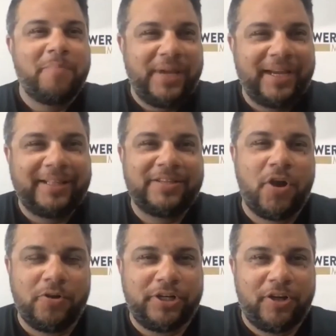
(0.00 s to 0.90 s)
being in these
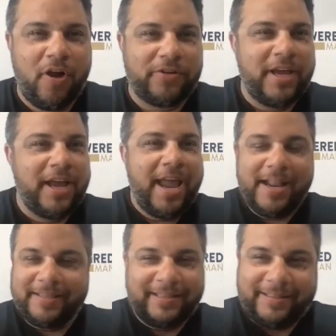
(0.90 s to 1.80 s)
coaching calls
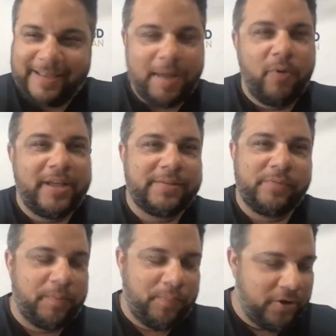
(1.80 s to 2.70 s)
is the same way as I'm
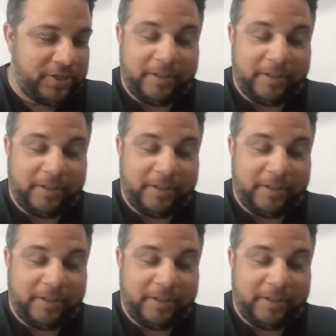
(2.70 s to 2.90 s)
in a person.